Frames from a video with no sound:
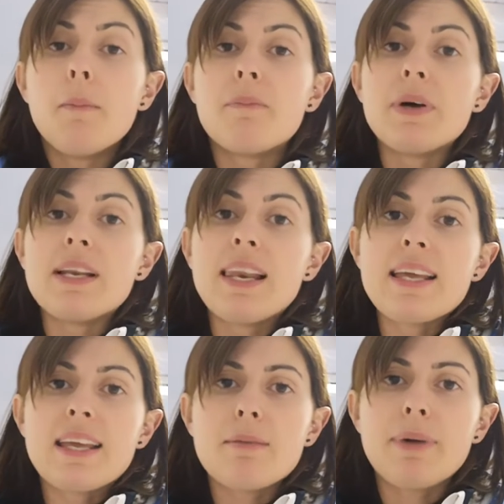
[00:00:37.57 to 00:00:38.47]
But
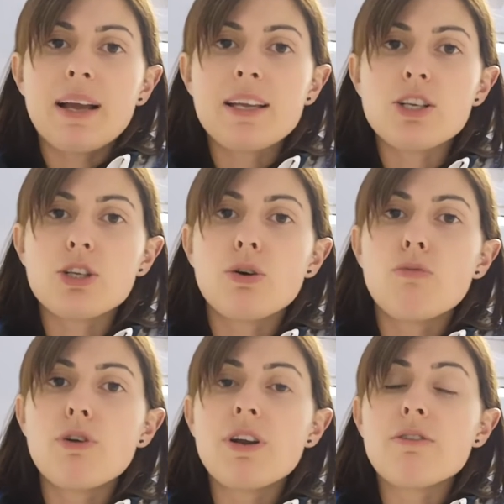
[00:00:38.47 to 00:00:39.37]
link it back into your
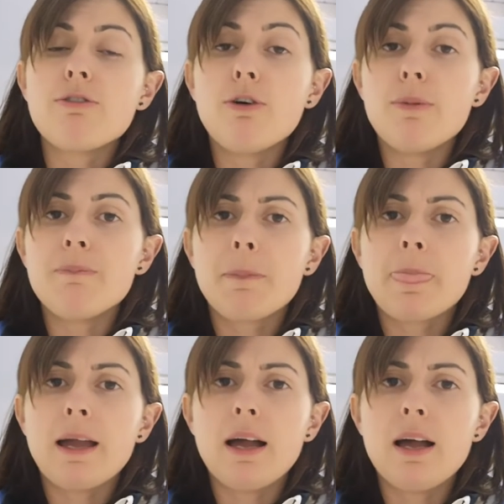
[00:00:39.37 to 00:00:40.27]
running form.
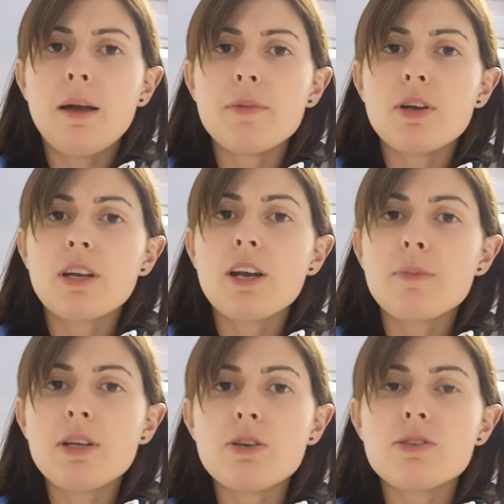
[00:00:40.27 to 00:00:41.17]
You're going to
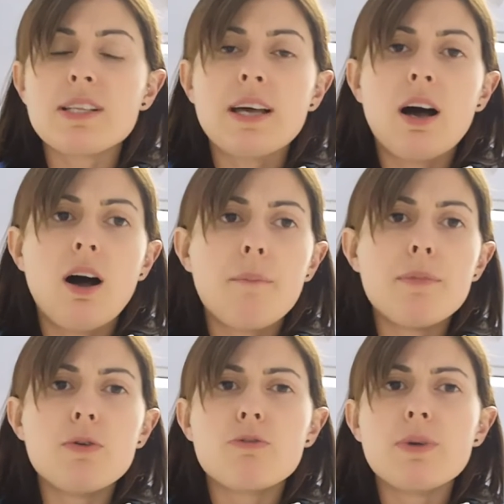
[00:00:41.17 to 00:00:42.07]
be using that arm
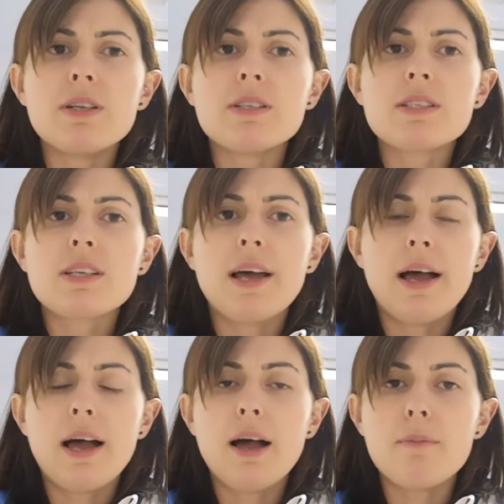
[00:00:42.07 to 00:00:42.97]
movement
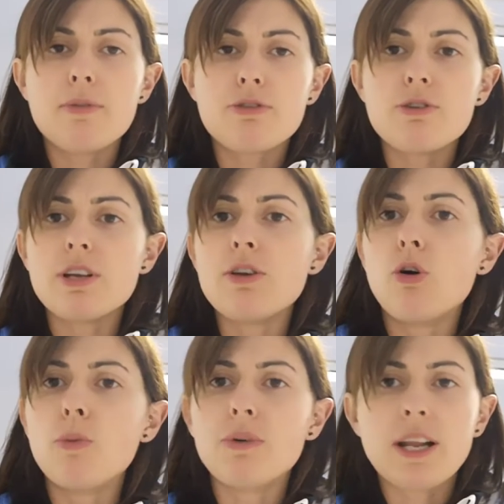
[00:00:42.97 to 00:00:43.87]
through your
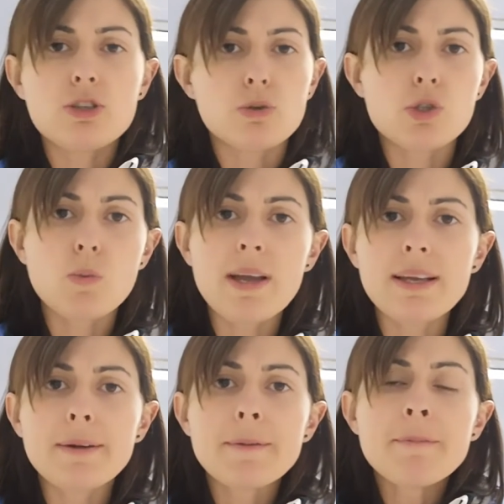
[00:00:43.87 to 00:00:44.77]
normal natural
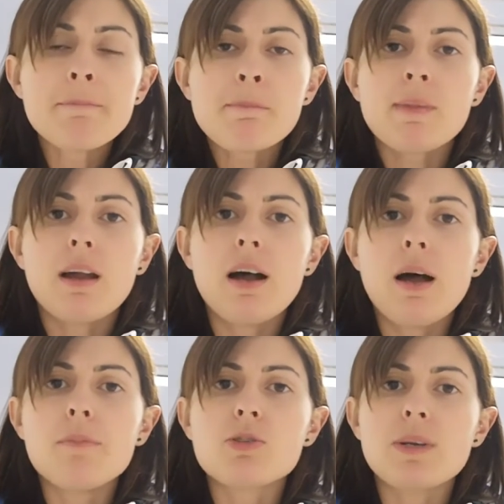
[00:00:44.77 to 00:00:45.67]
swing.
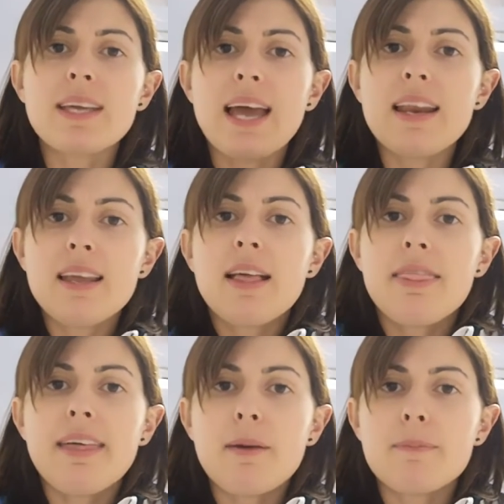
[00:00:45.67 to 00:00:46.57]
So again,
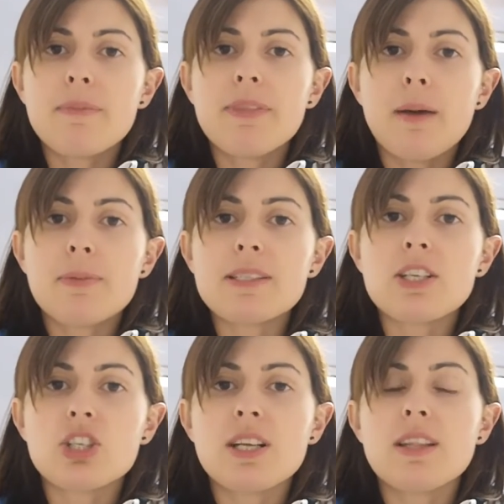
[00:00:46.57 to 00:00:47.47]
that
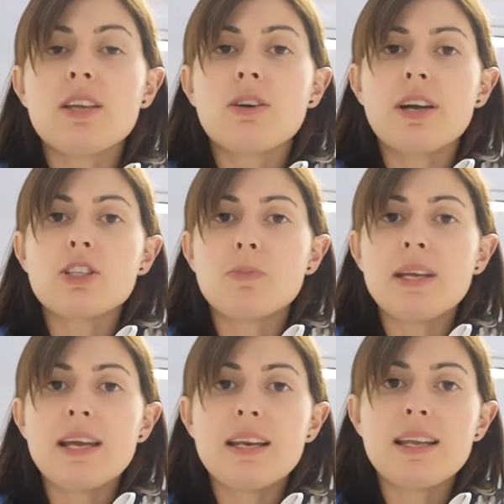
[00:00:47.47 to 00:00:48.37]
positioning that you're going to
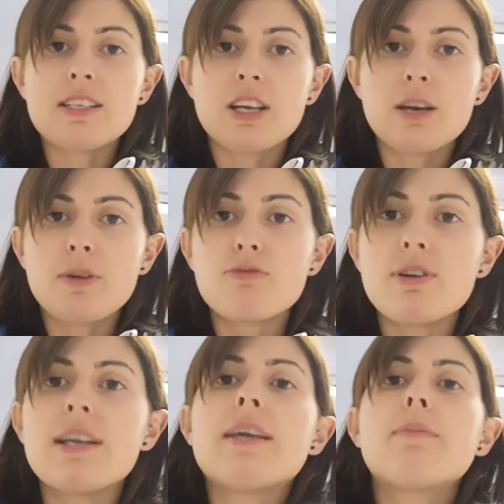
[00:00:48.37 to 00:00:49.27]
be in is going to be
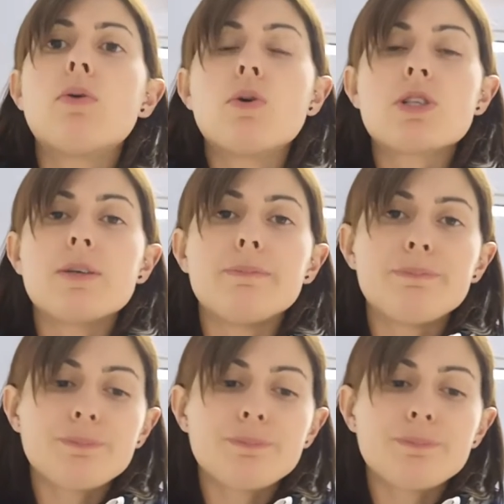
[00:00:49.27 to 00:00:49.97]
really important.